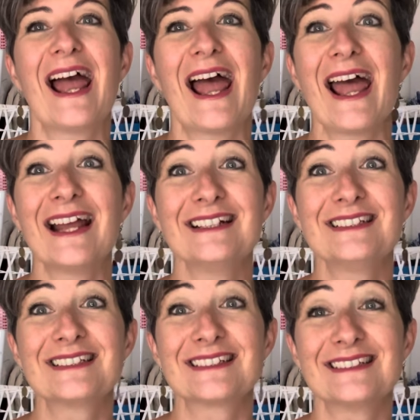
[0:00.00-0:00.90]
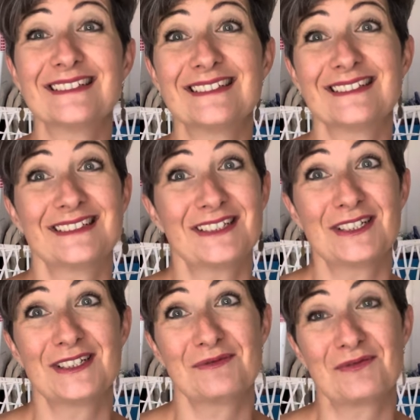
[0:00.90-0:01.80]
And
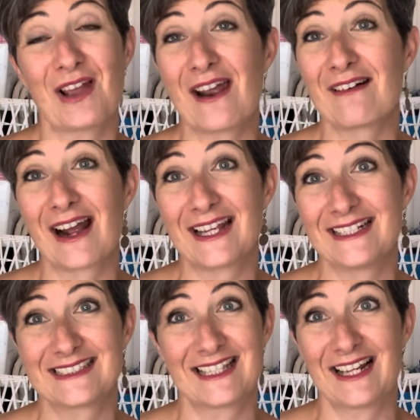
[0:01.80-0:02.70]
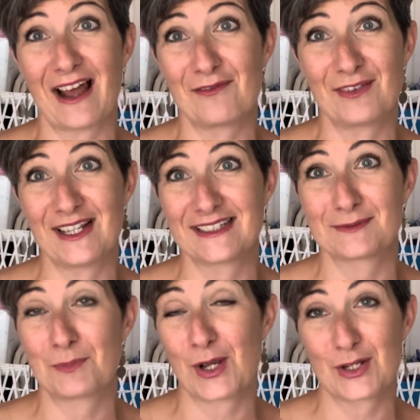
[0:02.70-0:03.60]
Vera is the
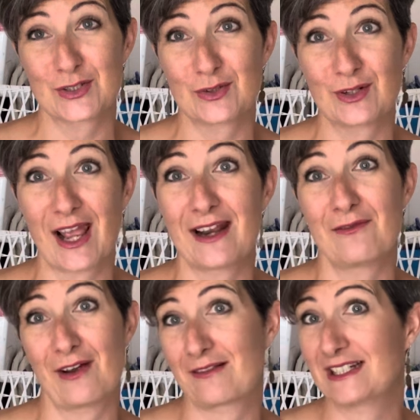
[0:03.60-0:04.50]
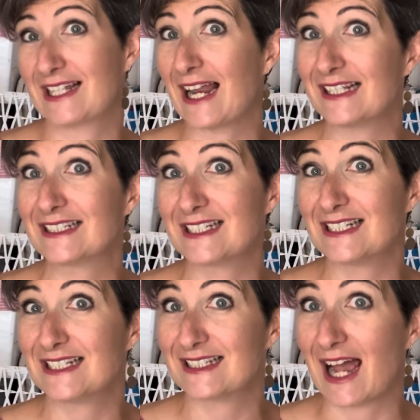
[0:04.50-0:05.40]
loveliest person and a very talented
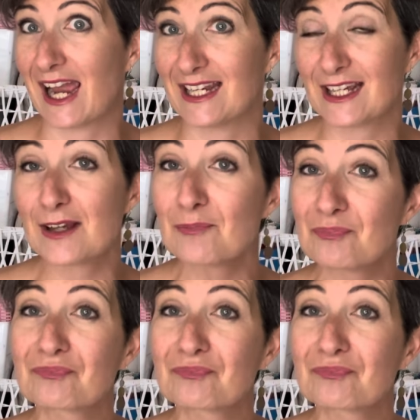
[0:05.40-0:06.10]
designer.